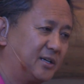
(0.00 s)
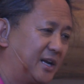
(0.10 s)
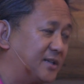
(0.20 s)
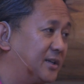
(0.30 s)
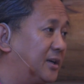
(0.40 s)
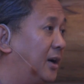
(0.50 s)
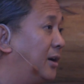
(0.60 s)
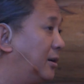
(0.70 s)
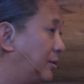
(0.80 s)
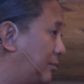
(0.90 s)
Desert
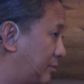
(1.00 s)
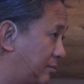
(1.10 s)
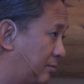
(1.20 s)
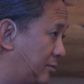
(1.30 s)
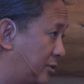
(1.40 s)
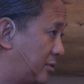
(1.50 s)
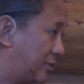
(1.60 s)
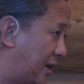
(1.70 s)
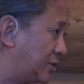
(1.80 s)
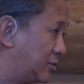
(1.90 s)

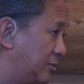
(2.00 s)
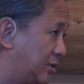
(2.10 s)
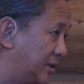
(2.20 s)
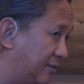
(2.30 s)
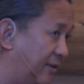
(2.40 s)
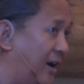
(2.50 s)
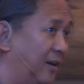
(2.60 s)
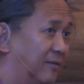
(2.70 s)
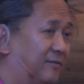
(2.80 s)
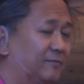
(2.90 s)
tries to
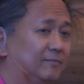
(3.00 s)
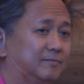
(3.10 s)
survive.